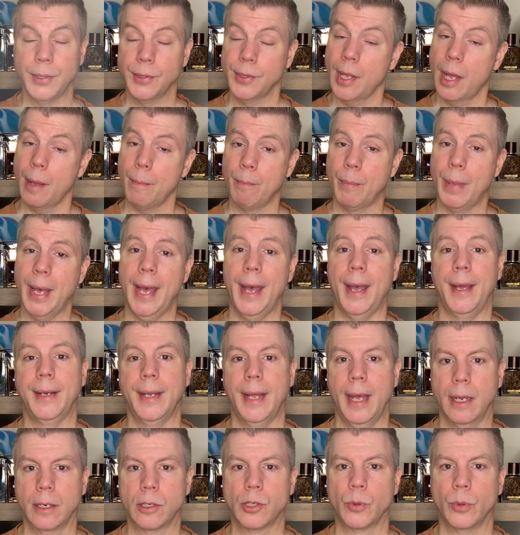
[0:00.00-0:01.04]
That's not
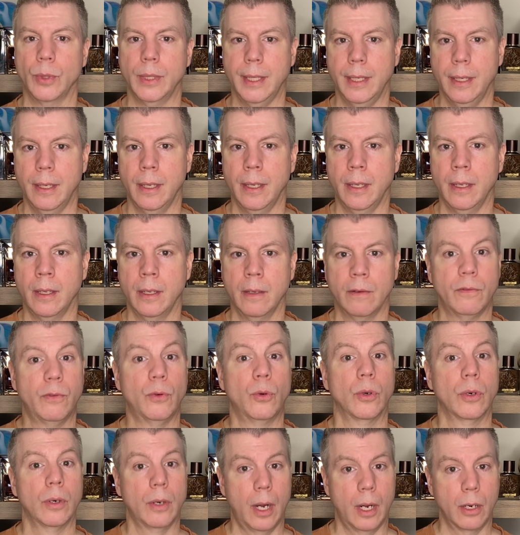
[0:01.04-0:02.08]
bad, actually,
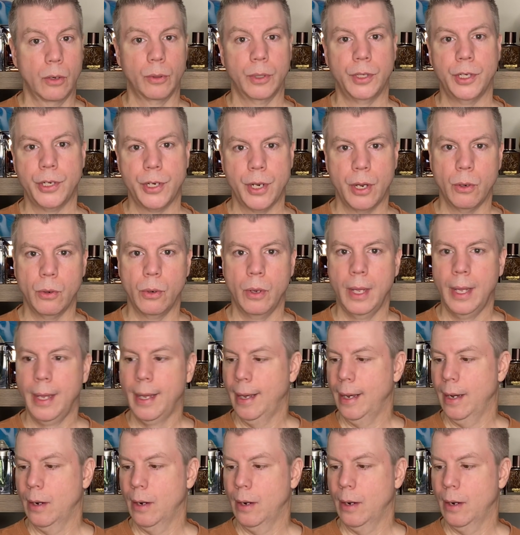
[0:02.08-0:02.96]
for Acqua di Giò.